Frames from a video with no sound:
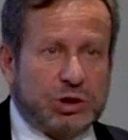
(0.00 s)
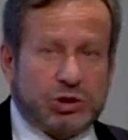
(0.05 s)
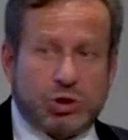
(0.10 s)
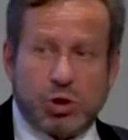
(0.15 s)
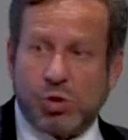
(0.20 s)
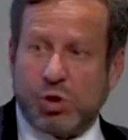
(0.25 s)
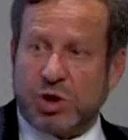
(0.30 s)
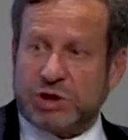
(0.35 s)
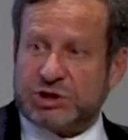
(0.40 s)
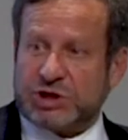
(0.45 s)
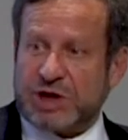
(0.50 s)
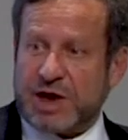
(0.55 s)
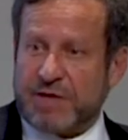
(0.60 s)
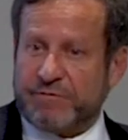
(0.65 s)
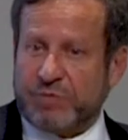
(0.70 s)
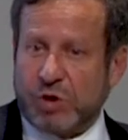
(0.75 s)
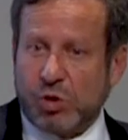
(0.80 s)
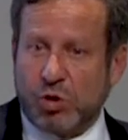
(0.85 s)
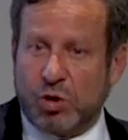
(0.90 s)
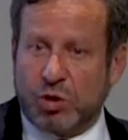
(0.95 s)
So let's
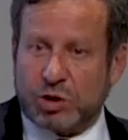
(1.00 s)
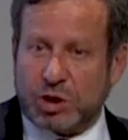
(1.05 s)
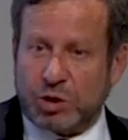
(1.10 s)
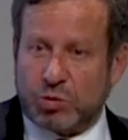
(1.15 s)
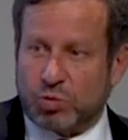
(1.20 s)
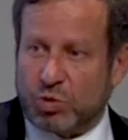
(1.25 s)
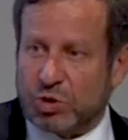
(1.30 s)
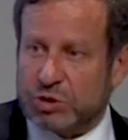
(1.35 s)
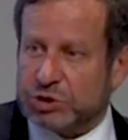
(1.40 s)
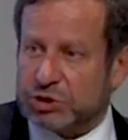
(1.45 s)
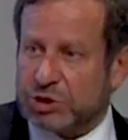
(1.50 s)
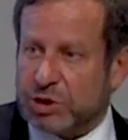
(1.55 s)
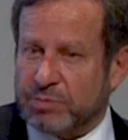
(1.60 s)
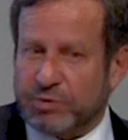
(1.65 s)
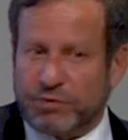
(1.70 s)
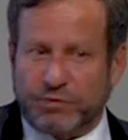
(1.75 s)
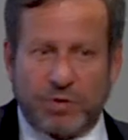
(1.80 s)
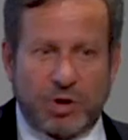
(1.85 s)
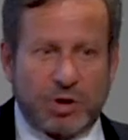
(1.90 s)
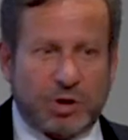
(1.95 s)
have a look at what
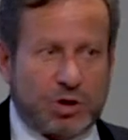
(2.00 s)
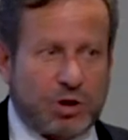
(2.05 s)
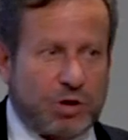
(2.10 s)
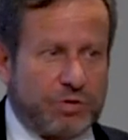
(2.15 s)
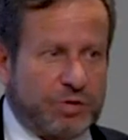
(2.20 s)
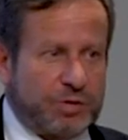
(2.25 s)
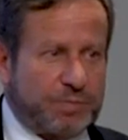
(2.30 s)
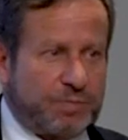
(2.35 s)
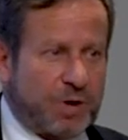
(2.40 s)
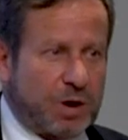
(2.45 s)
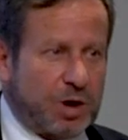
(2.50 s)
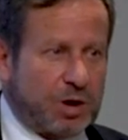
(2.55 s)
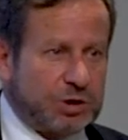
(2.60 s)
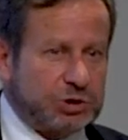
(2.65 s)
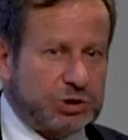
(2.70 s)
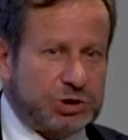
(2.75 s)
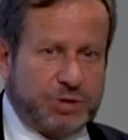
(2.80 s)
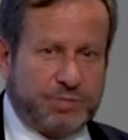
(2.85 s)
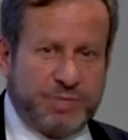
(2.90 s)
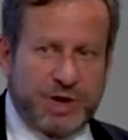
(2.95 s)
some of our current
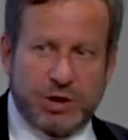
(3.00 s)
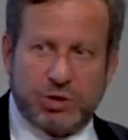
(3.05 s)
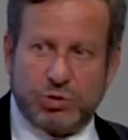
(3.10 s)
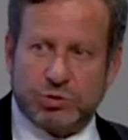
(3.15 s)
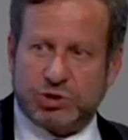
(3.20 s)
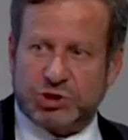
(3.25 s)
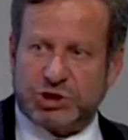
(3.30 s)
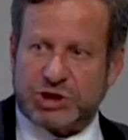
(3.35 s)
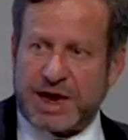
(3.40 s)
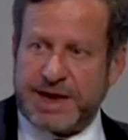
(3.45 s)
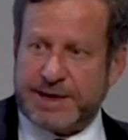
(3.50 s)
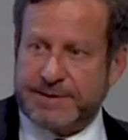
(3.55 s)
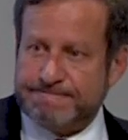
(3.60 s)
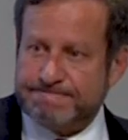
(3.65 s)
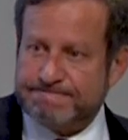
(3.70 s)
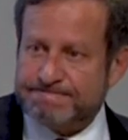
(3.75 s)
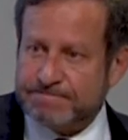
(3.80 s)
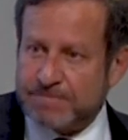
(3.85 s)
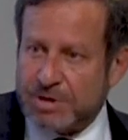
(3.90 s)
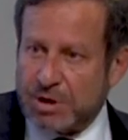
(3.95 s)
policymakers say
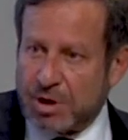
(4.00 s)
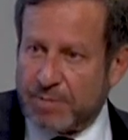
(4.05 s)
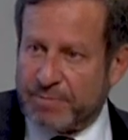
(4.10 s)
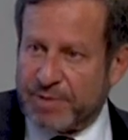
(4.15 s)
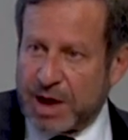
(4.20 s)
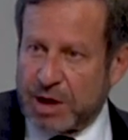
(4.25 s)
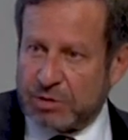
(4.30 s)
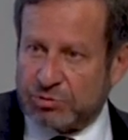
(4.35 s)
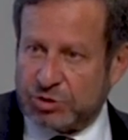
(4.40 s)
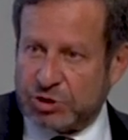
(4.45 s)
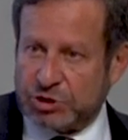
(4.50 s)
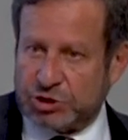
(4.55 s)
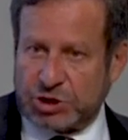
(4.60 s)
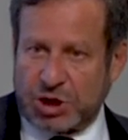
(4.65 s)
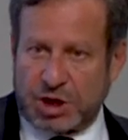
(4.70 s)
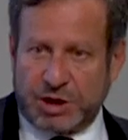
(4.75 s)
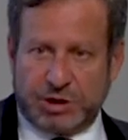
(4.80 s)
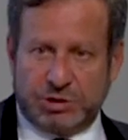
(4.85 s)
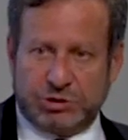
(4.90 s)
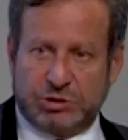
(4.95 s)
about the
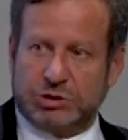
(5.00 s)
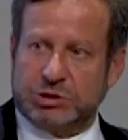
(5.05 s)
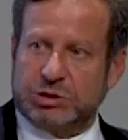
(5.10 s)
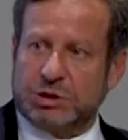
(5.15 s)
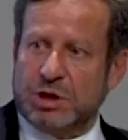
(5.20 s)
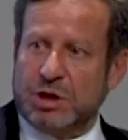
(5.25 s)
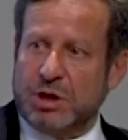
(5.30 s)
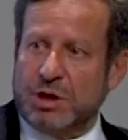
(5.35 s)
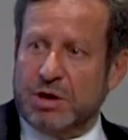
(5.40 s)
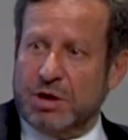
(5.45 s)
science.